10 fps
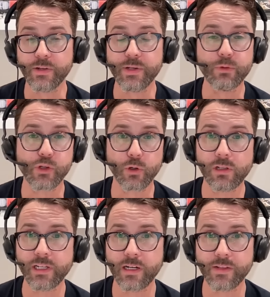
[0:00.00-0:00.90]
He was
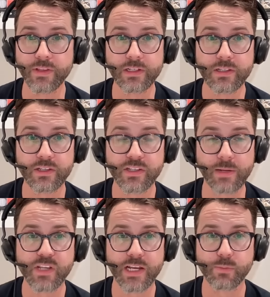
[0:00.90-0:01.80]
early on the
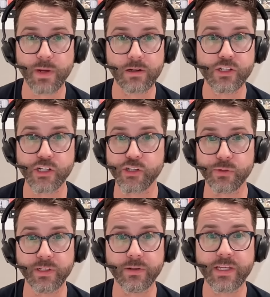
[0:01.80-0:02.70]
same-sex marriage
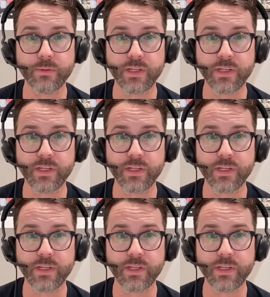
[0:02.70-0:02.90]
issue.